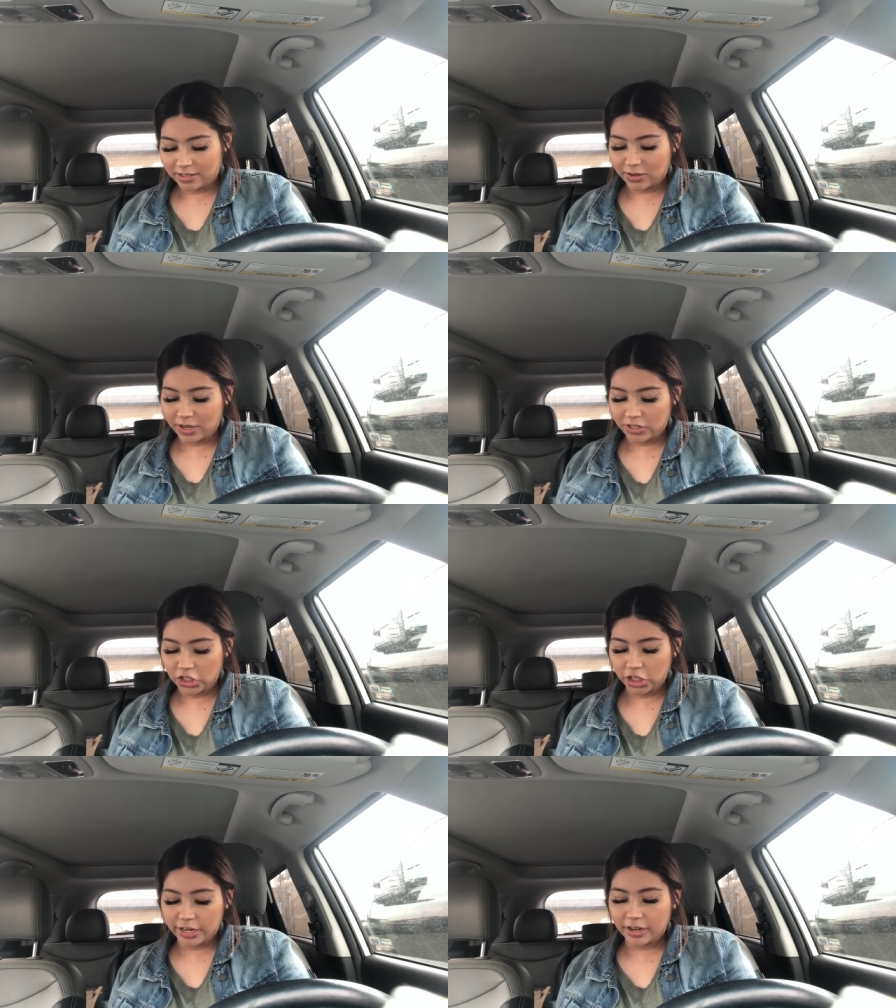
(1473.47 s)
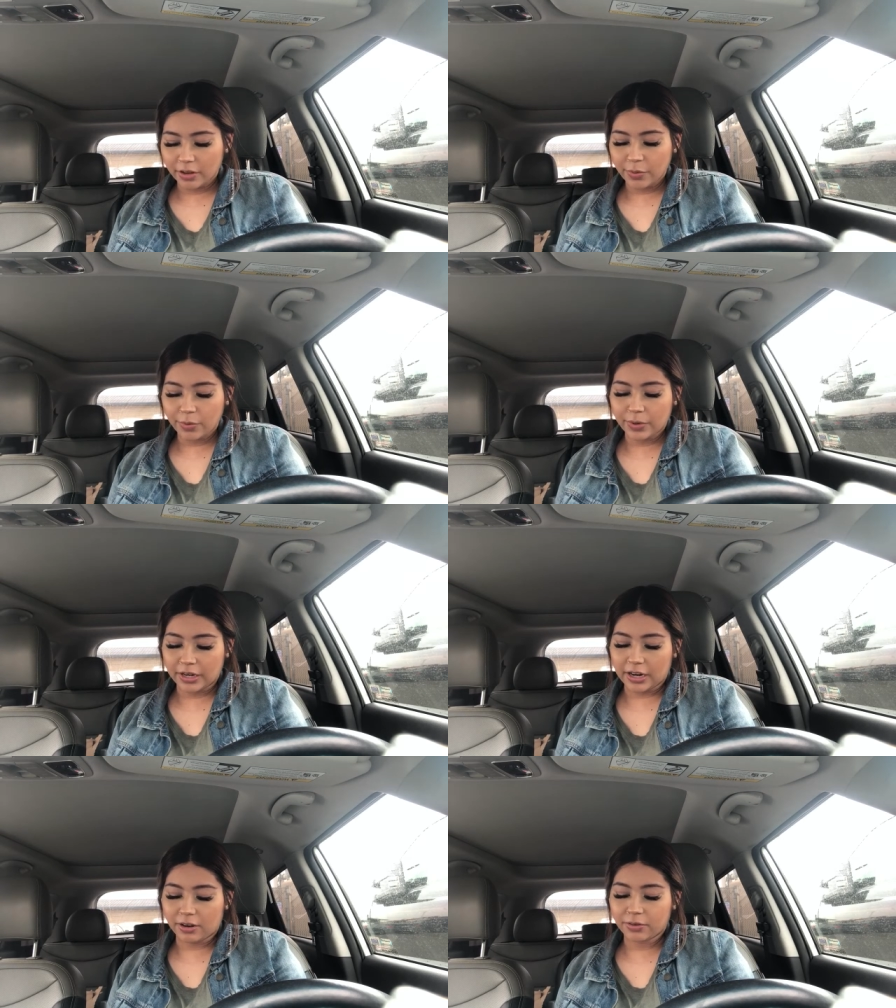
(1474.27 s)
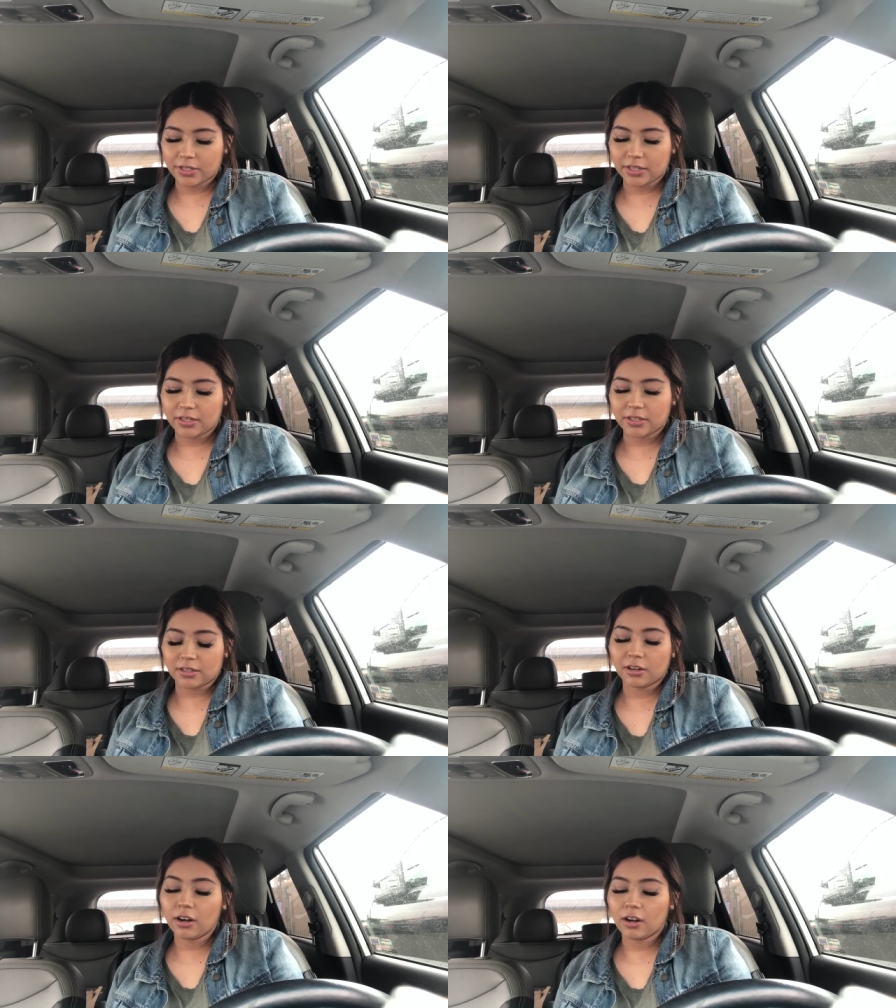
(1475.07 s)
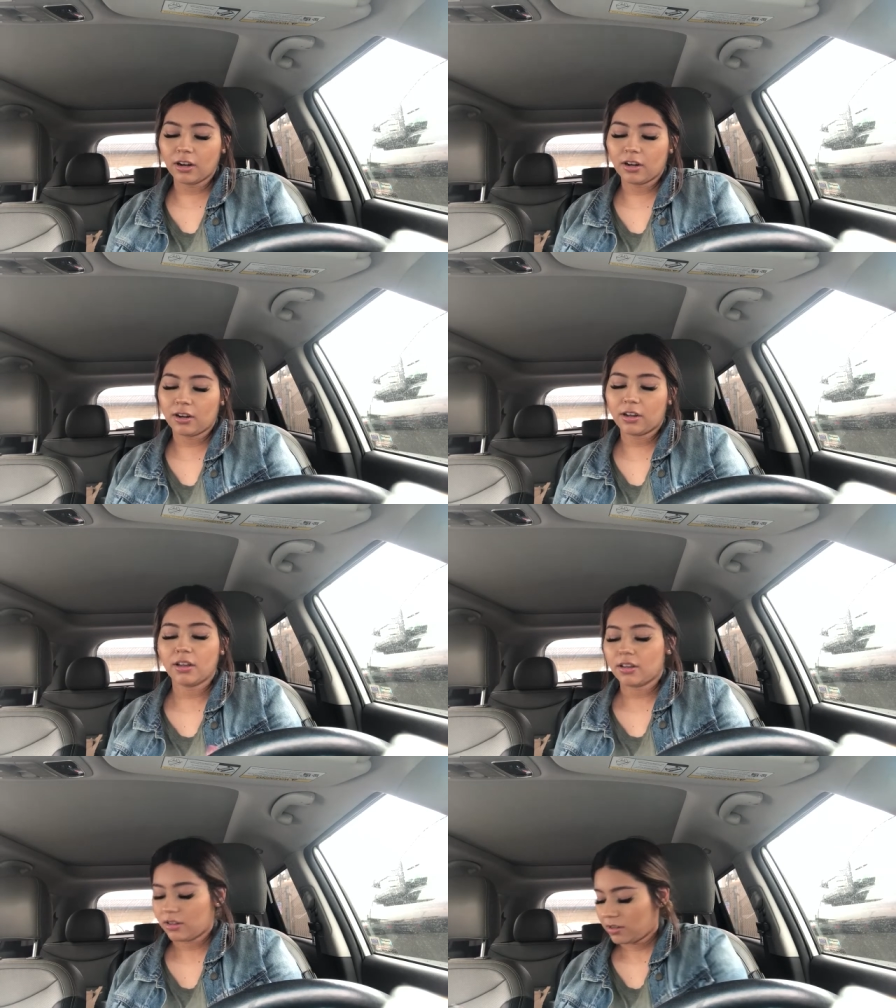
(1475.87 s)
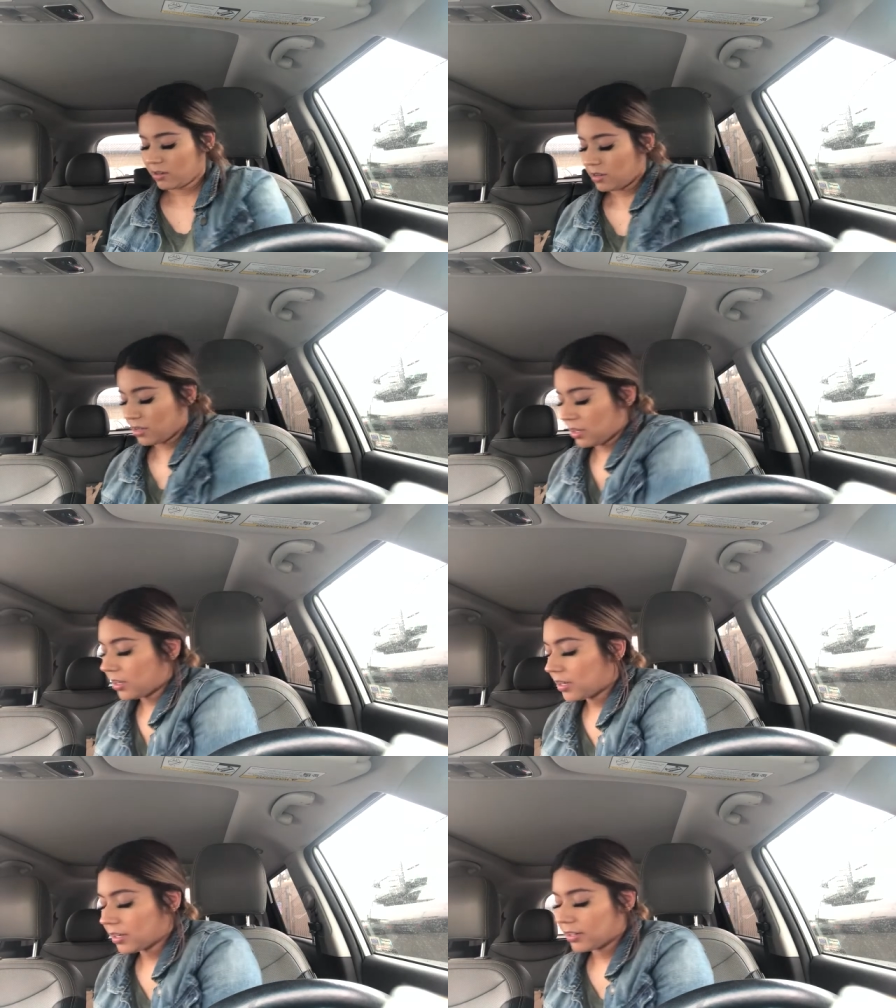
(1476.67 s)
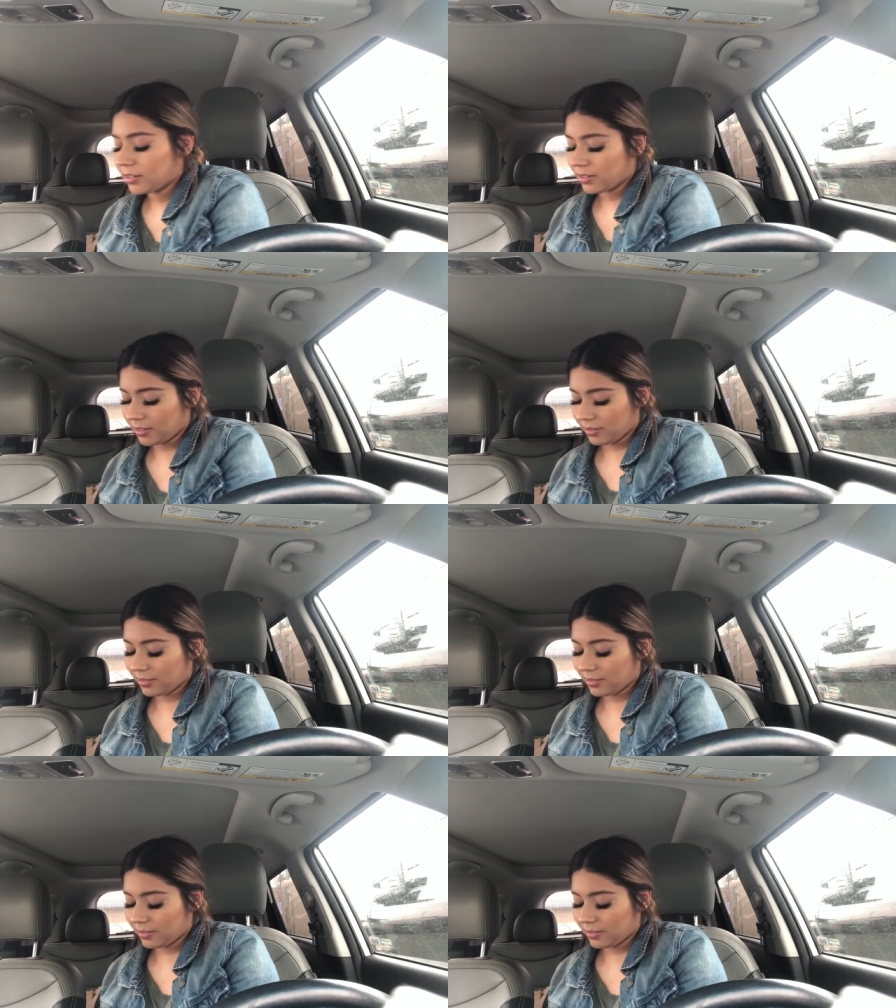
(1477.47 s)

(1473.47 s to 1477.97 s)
So yesterday we went out to dinner and